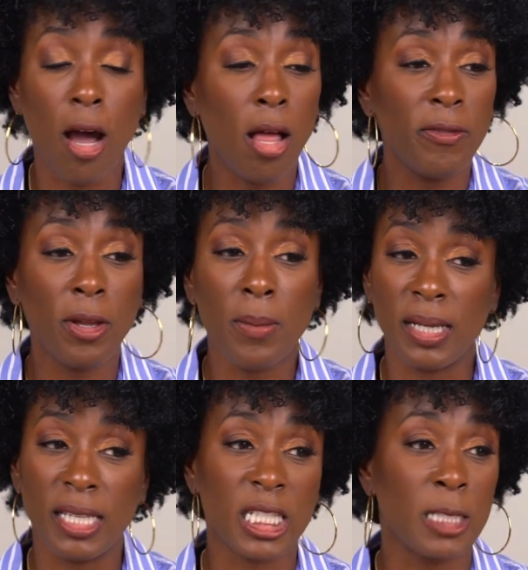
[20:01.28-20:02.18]
all their
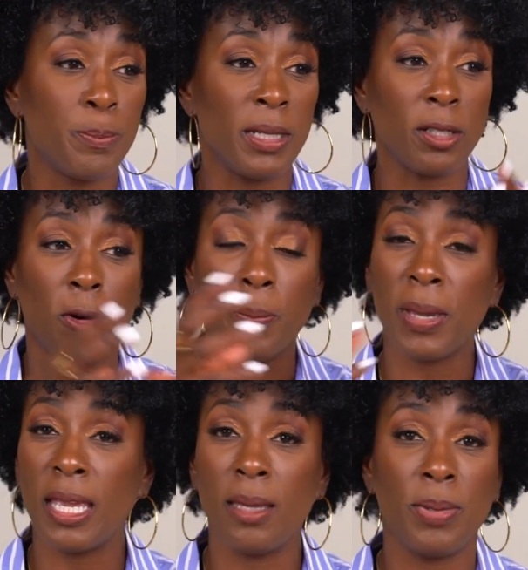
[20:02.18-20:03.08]
money is spent on
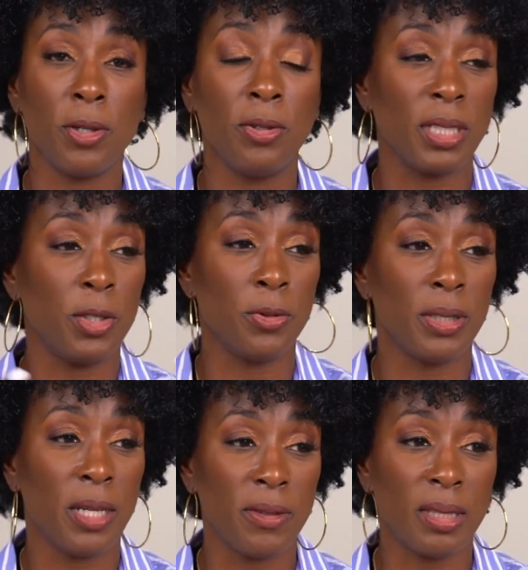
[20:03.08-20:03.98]
paying bills and
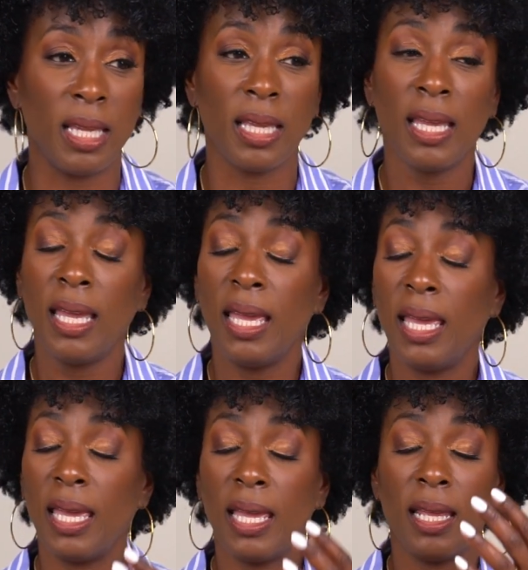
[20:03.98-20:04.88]
doing everything.
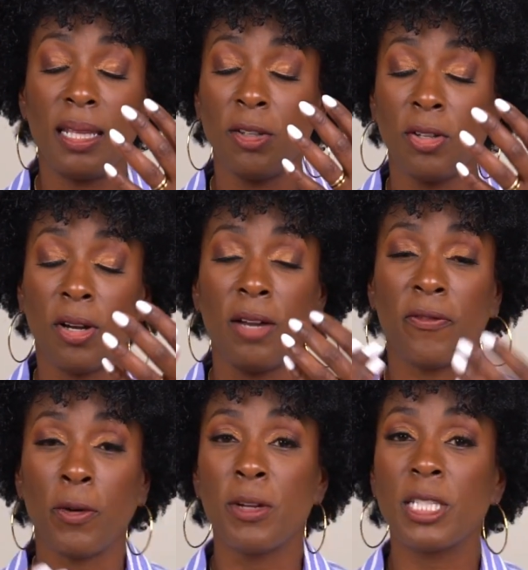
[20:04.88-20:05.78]
And you know,
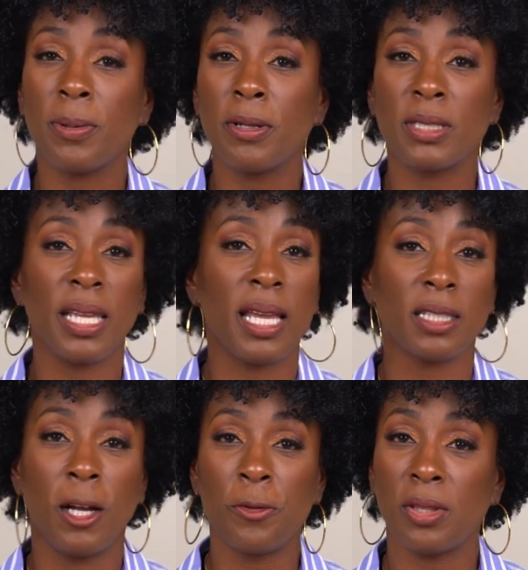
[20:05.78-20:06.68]
if a rich person has
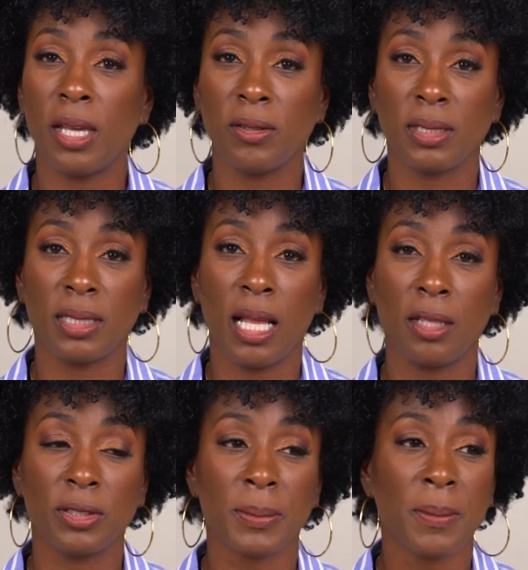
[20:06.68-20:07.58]

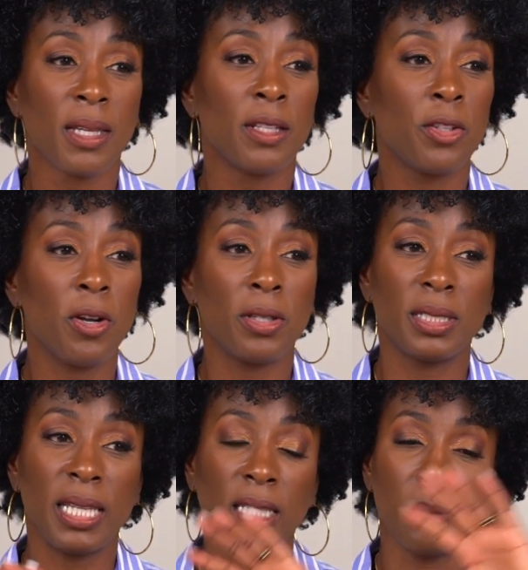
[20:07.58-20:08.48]
$100,000, they're going
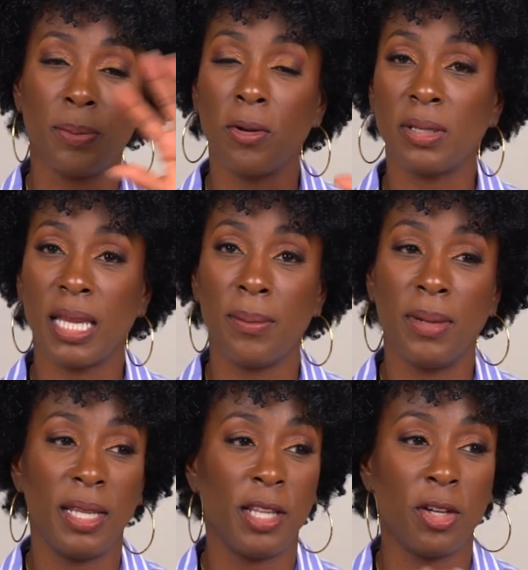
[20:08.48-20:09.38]
to take the bulk of that
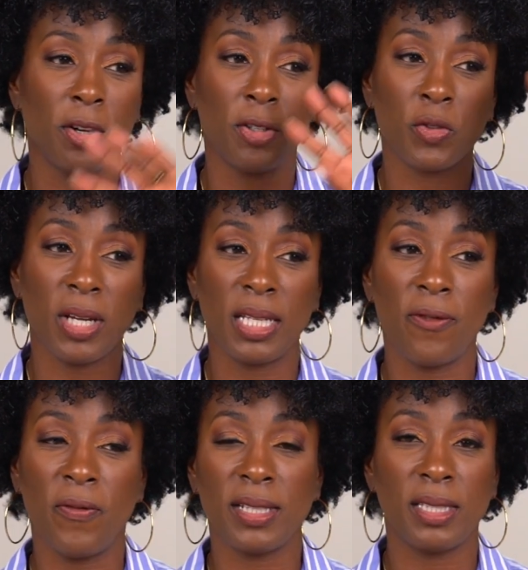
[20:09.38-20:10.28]
money and they're going to try to
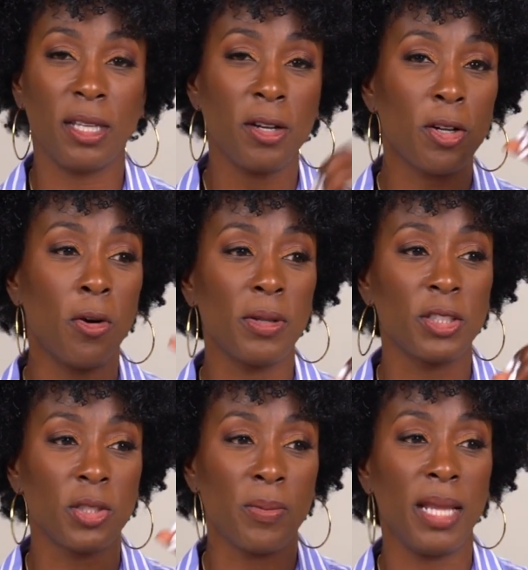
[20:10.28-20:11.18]
invest. Their goal
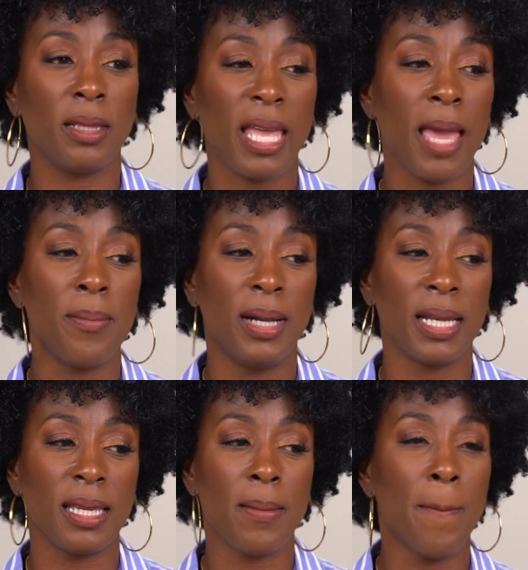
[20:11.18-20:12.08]
is to make that
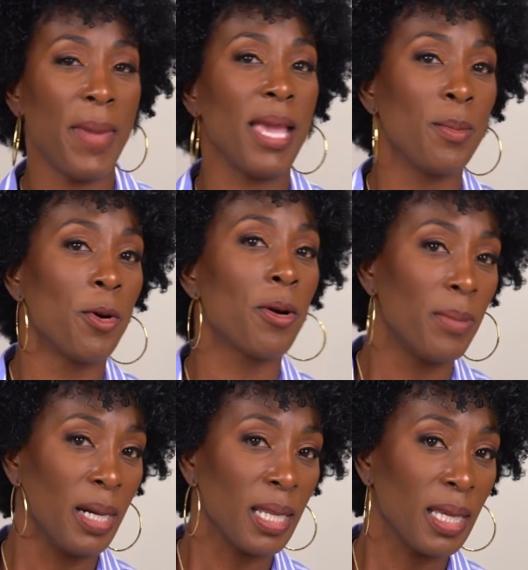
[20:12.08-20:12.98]
money make more
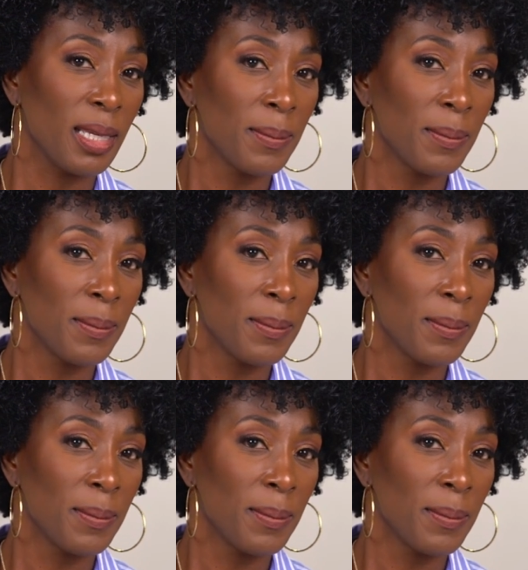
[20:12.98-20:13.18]
money.